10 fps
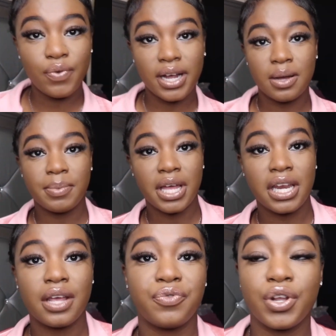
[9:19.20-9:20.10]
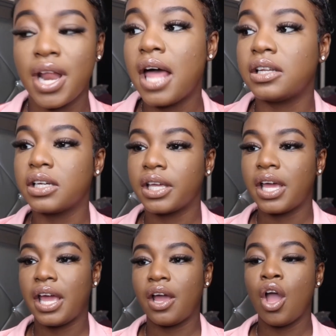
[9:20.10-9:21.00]
recommend, if you're not
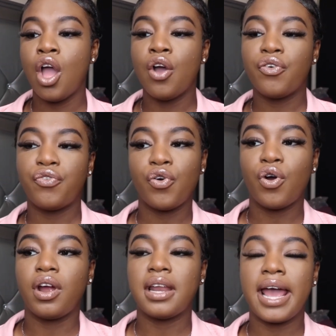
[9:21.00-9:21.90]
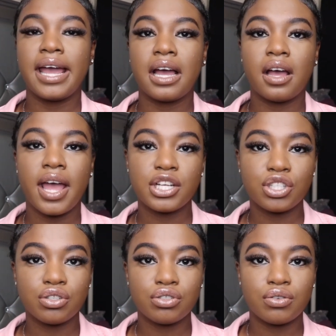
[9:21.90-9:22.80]
looking for like an edge
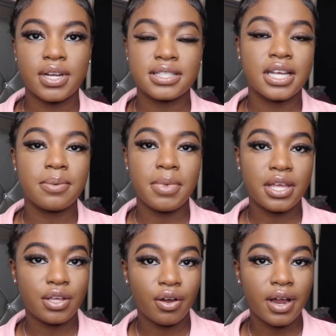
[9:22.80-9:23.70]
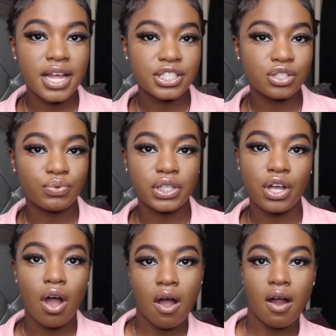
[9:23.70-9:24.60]
control that's gonna make your edges really
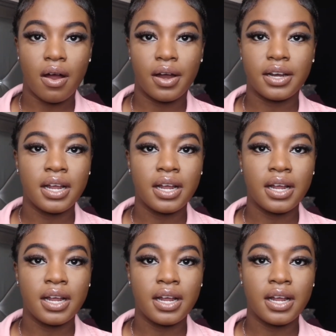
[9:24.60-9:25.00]
hard,